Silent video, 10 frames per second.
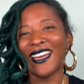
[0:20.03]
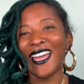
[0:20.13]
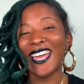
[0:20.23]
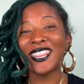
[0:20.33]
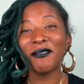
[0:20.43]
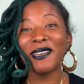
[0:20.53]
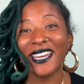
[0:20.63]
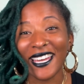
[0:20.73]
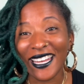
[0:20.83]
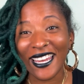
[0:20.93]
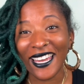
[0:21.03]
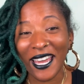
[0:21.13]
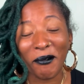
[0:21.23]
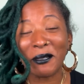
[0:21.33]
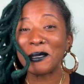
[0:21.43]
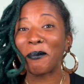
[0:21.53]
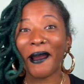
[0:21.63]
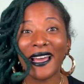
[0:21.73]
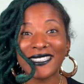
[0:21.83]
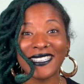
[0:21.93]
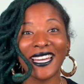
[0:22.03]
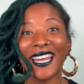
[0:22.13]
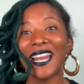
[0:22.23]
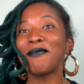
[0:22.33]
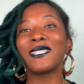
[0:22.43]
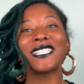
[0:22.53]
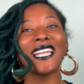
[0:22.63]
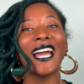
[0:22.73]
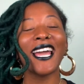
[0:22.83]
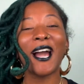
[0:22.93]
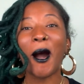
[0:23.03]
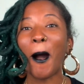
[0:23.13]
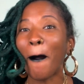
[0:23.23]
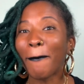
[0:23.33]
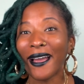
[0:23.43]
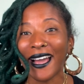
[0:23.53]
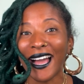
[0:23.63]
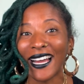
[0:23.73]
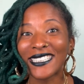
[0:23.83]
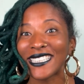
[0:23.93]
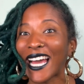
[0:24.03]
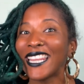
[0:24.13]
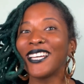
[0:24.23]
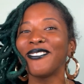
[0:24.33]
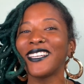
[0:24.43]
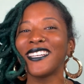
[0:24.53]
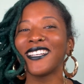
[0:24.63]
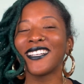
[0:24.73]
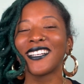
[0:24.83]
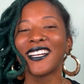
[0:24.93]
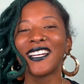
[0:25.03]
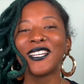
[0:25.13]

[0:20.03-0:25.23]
And then we hit it and we're surpassing it, and I'm just like, oh my gosh, I love it here.